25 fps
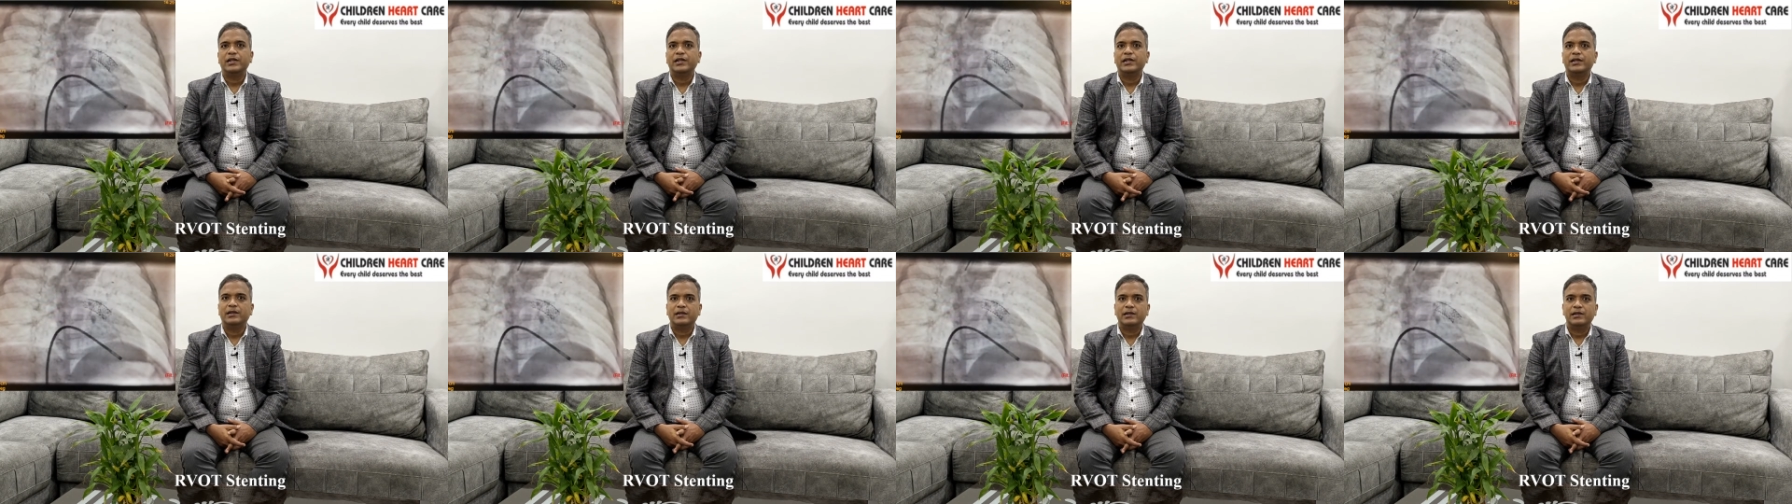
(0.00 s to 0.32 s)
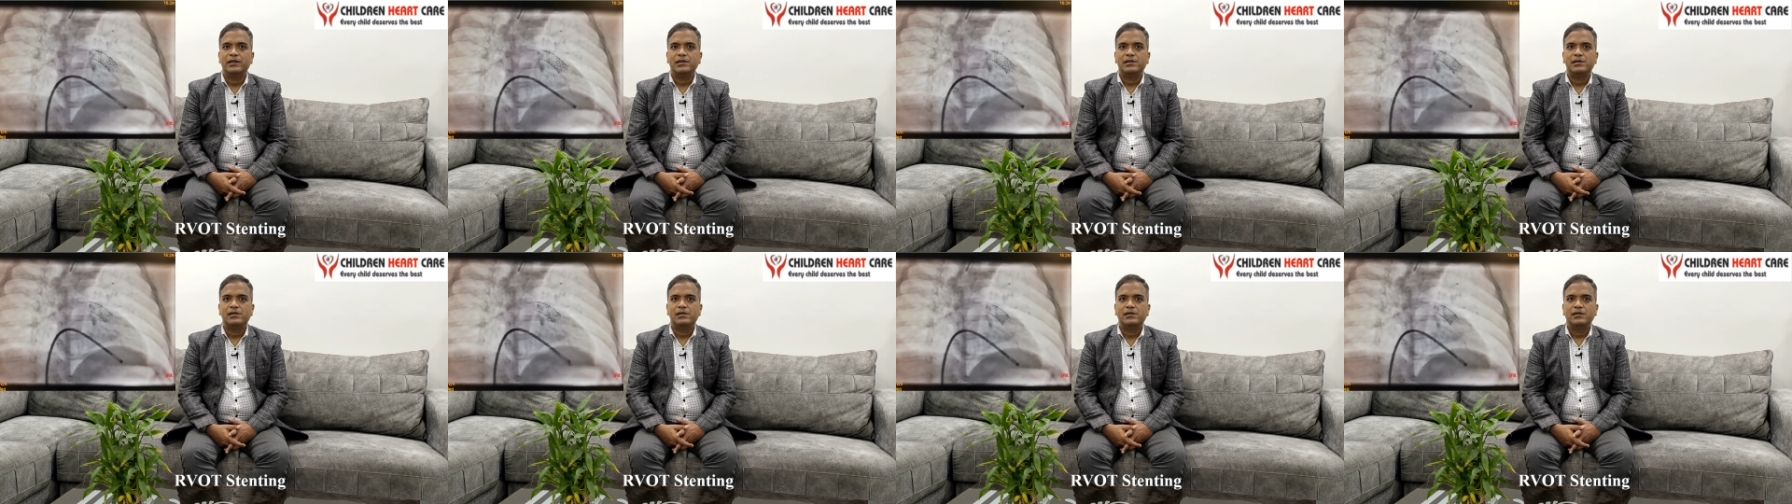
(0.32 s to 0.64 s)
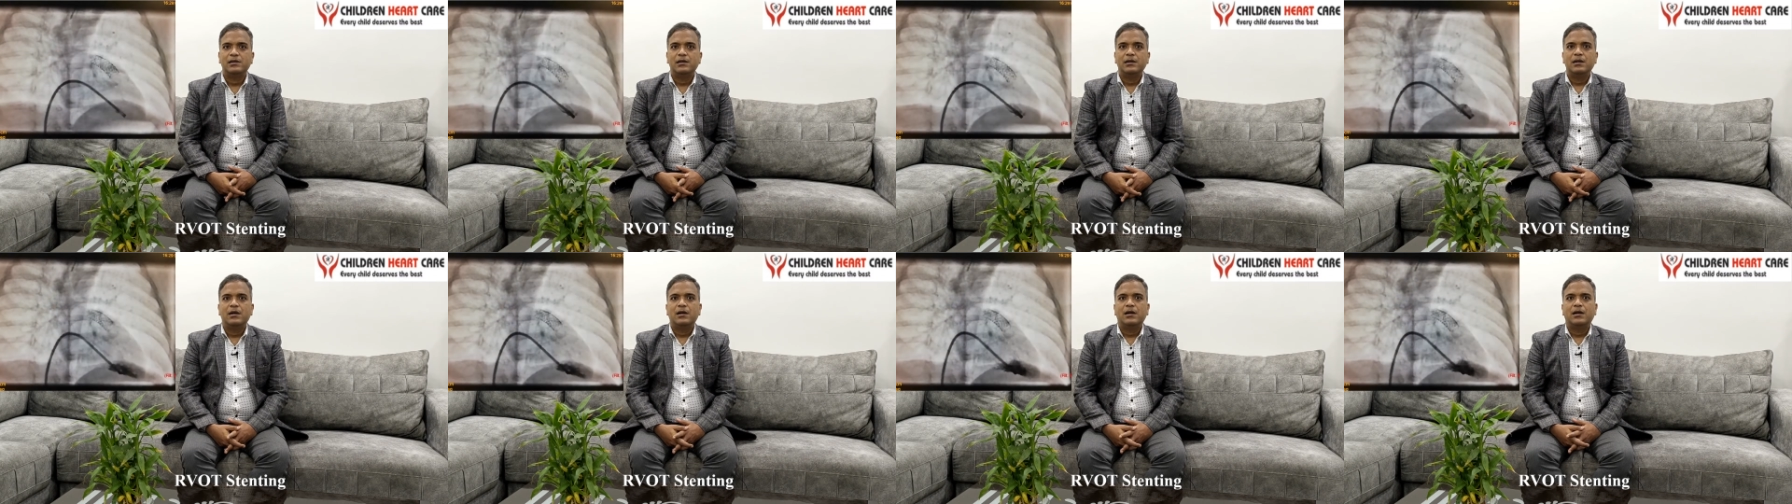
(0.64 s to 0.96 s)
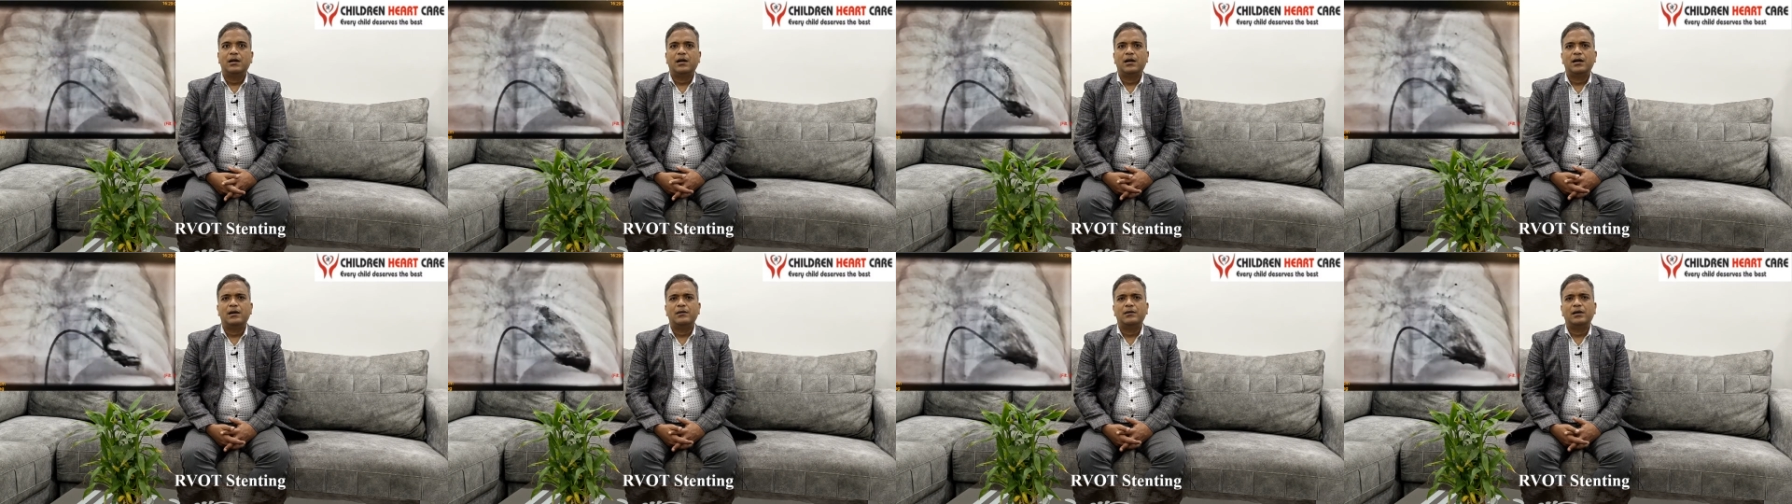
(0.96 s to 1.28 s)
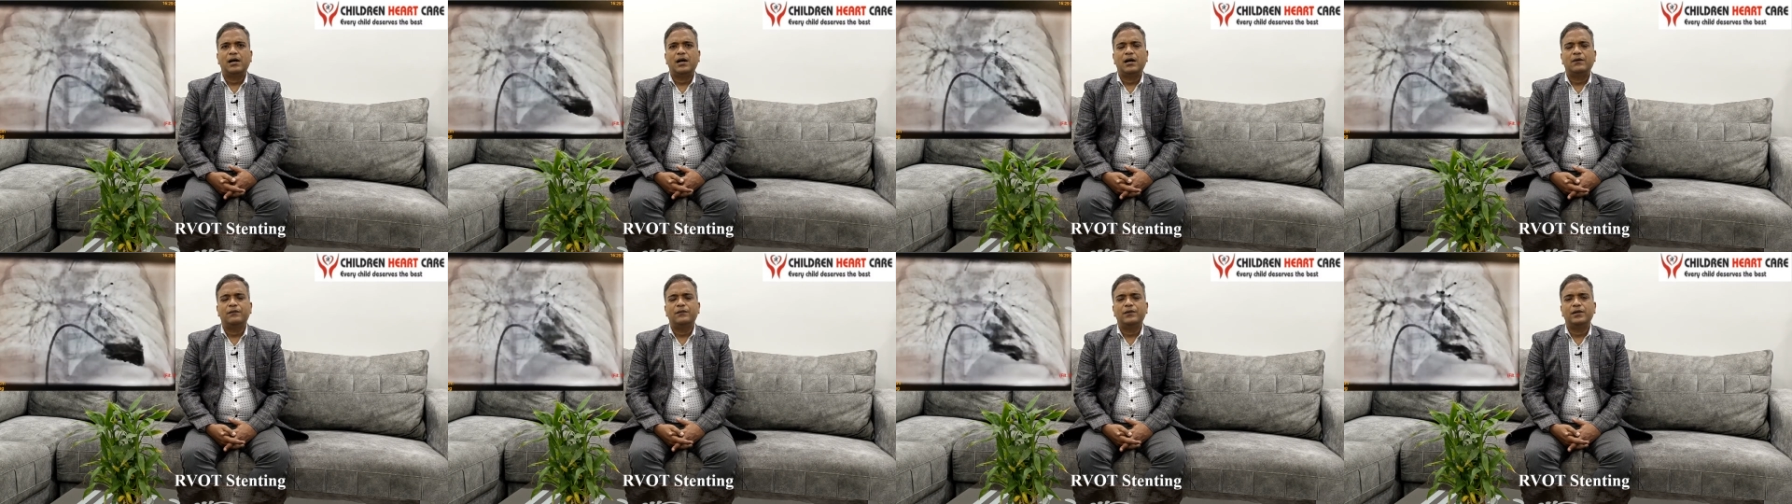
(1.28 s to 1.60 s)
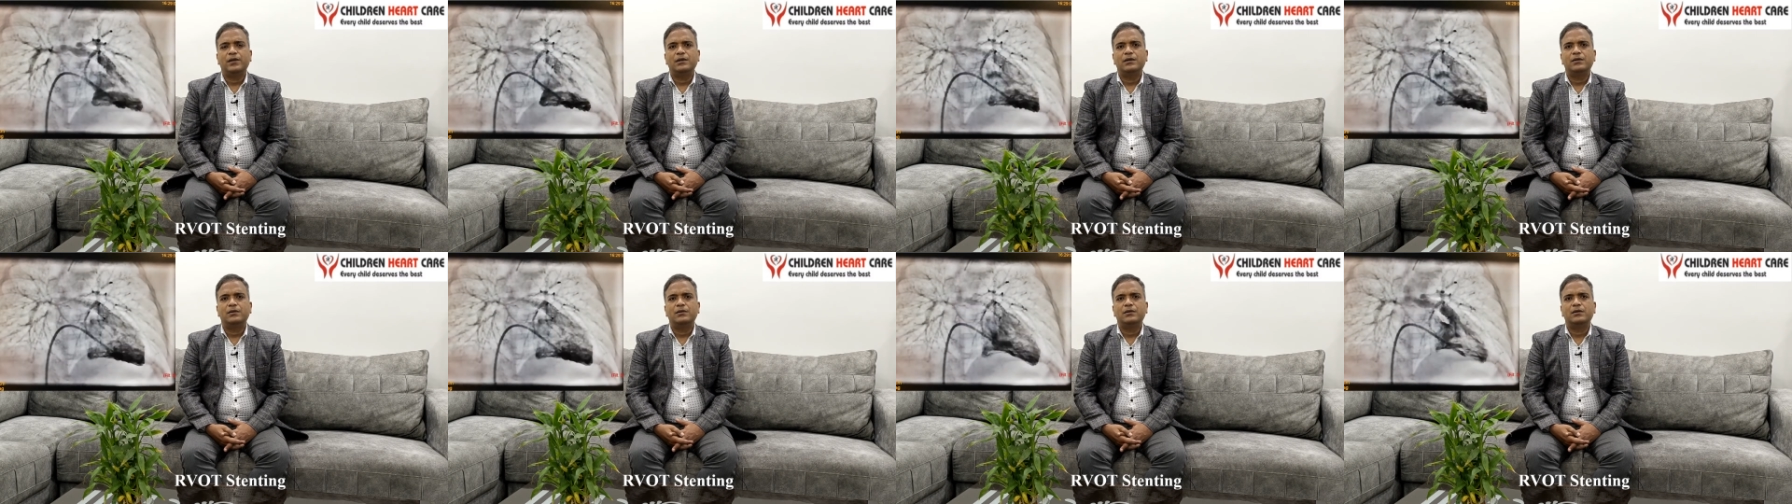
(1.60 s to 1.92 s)
increase.
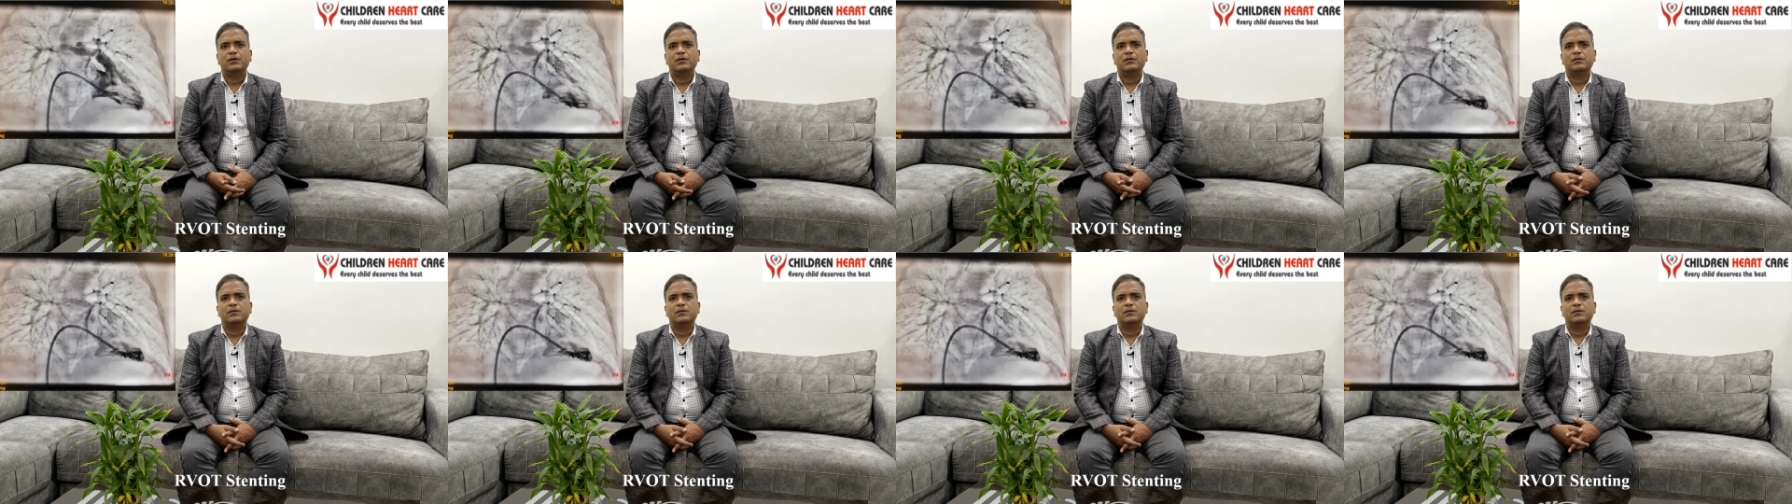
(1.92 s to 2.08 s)
After